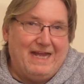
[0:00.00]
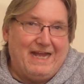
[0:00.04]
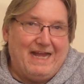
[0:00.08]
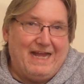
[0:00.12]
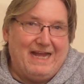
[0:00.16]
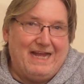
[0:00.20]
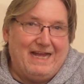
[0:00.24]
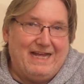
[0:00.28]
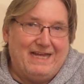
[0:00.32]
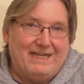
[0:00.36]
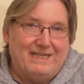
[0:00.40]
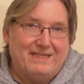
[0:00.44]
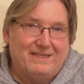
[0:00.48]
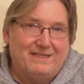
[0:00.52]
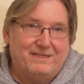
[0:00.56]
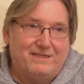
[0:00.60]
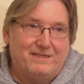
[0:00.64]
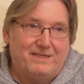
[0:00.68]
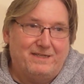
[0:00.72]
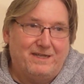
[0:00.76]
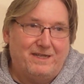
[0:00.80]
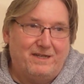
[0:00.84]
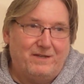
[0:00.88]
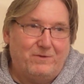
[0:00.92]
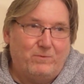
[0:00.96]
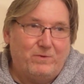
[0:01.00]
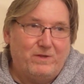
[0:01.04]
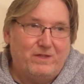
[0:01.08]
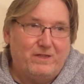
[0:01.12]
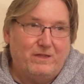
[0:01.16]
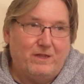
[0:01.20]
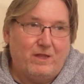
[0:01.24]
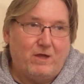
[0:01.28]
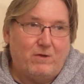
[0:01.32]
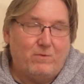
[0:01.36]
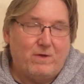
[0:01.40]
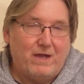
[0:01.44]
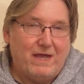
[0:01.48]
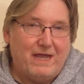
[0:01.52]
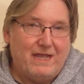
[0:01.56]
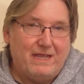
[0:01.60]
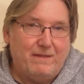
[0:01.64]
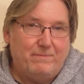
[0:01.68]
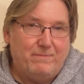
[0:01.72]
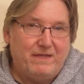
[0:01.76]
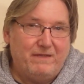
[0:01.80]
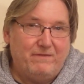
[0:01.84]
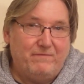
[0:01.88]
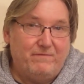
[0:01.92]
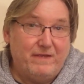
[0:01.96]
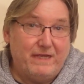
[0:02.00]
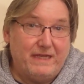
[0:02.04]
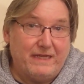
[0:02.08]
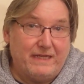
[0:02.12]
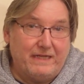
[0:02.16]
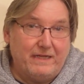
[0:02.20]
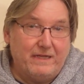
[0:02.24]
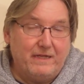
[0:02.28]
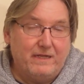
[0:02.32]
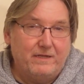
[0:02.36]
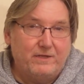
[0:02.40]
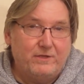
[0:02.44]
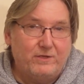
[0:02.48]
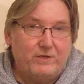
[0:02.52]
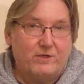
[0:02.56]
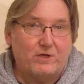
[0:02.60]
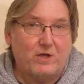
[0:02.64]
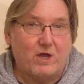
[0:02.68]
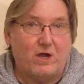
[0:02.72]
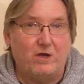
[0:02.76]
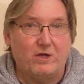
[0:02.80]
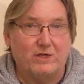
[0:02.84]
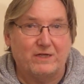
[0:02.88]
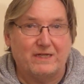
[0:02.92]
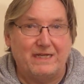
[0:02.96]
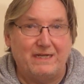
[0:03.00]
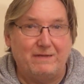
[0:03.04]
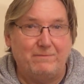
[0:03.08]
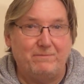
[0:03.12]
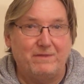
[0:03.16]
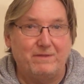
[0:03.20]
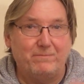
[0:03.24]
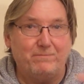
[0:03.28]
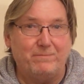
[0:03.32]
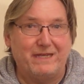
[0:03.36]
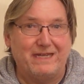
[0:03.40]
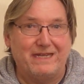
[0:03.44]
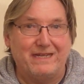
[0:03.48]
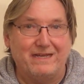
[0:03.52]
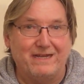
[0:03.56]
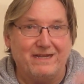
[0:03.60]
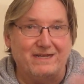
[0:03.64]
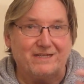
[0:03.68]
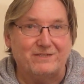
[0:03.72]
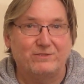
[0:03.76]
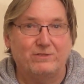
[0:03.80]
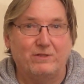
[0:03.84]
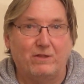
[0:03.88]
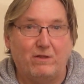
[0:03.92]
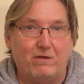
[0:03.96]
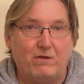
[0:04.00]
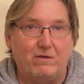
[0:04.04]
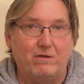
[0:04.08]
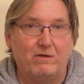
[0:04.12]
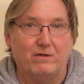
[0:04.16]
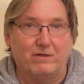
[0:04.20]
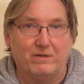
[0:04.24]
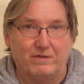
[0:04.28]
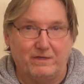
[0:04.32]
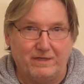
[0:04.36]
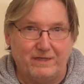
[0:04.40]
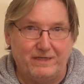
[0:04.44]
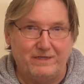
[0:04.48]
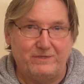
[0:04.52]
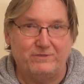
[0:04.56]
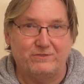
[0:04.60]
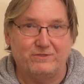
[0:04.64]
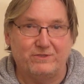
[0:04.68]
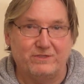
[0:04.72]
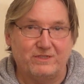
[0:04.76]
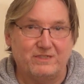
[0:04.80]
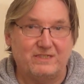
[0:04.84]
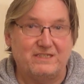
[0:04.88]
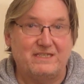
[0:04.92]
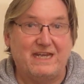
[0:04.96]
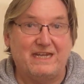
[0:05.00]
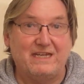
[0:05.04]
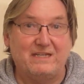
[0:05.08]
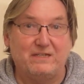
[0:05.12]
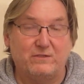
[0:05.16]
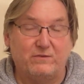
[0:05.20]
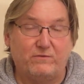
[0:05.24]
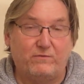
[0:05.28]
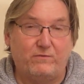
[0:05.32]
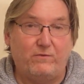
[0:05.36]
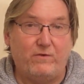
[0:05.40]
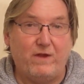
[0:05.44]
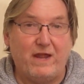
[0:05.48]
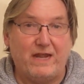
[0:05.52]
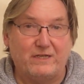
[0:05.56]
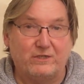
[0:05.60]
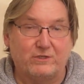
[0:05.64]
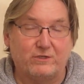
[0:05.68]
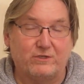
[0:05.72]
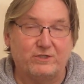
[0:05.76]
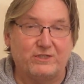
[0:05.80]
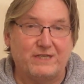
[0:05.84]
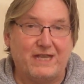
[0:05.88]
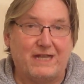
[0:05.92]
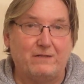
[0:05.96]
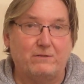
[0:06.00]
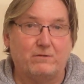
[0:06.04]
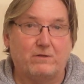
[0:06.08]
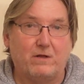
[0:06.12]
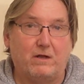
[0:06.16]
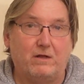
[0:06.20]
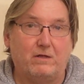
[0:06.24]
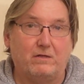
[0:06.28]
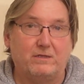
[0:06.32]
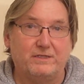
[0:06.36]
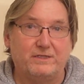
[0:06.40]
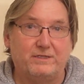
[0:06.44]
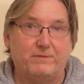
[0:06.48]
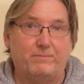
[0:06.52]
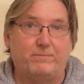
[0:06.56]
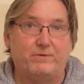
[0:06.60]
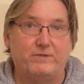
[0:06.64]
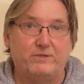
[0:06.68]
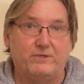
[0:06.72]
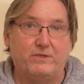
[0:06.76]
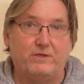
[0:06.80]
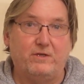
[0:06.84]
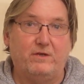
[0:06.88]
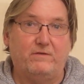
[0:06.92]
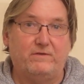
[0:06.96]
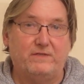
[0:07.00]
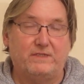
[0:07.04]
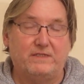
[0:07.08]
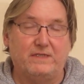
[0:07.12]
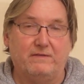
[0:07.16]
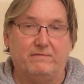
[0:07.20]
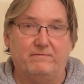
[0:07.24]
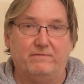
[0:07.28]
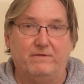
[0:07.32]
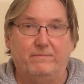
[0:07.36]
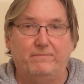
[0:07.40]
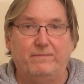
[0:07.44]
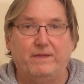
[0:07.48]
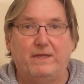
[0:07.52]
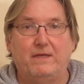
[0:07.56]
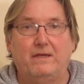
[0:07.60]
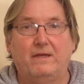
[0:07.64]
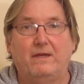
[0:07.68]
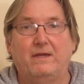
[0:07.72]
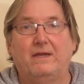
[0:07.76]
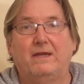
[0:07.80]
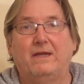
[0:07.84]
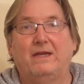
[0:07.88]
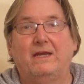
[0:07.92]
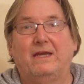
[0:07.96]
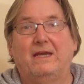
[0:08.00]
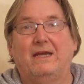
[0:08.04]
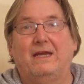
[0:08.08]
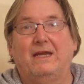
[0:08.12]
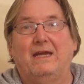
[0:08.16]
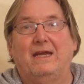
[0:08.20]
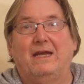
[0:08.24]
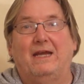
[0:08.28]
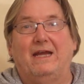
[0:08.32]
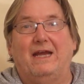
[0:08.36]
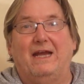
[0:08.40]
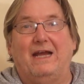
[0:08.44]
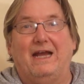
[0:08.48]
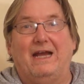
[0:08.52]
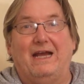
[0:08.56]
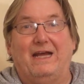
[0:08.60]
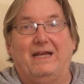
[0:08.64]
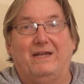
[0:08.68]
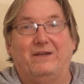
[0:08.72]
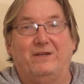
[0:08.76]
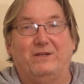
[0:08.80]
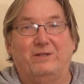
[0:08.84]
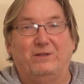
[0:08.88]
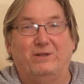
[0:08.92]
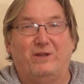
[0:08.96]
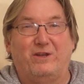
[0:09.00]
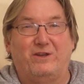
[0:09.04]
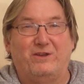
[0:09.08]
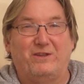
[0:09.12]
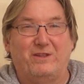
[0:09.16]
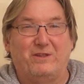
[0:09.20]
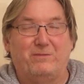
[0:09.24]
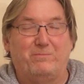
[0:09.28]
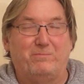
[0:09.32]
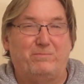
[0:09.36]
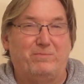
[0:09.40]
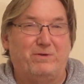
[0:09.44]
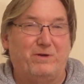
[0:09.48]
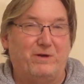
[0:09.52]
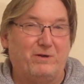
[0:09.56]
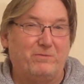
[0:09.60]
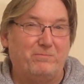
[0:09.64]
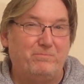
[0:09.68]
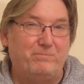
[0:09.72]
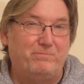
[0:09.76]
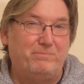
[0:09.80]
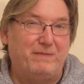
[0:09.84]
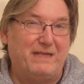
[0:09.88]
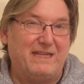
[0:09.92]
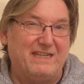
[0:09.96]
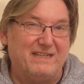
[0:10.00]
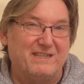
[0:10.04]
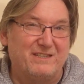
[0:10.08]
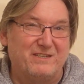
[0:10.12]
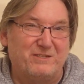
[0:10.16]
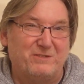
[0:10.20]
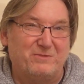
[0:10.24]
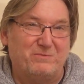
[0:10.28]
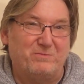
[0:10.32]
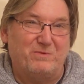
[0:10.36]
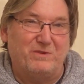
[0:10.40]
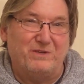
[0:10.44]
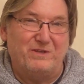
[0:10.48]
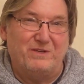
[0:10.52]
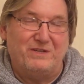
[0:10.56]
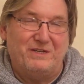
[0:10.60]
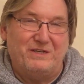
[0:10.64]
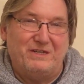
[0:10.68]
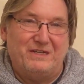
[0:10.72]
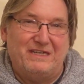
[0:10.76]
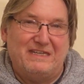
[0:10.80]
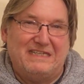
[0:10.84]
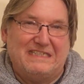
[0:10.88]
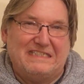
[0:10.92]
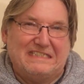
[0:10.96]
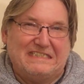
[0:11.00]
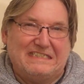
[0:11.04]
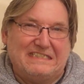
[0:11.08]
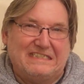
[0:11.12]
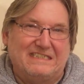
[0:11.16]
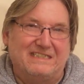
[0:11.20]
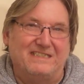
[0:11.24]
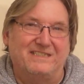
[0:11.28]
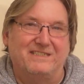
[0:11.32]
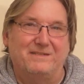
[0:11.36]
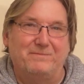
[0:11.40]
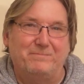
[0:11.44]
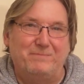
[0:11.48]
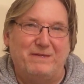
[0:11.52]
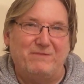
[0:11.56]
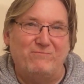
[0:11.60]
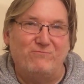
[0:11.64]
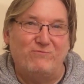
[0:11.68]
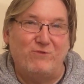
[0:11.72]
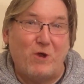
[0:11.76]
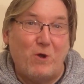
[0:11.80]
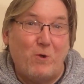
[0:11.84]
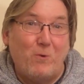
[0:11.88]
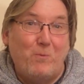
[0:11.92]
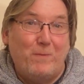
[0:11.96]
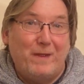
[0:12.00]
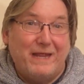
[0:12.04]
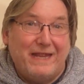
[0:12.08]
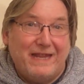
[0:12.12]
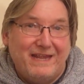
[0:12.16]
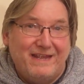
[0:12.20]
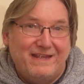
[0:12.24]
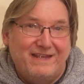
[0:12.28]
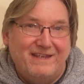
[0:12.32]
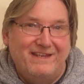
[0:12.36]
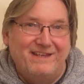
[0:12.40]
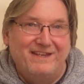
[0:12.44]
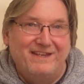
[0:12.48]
and with lower ABV you can't keep the beer as long, it doesn't stay as fresh because alcohol is a preservative, and a lot of the pub beers were a bit ropey.